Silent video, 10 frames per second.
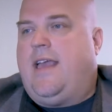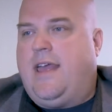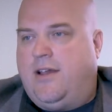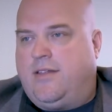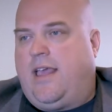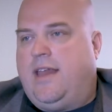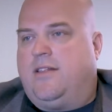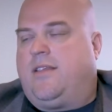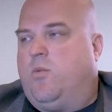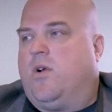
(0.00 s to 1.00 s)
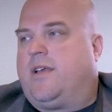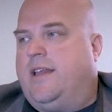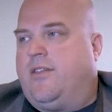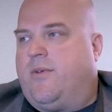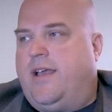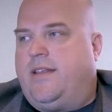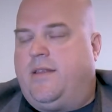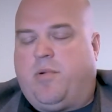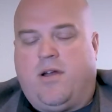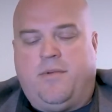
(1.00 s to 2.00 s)
and it'll, and it'll work into the right
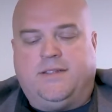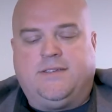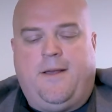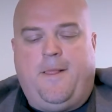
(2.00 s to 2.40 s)
departments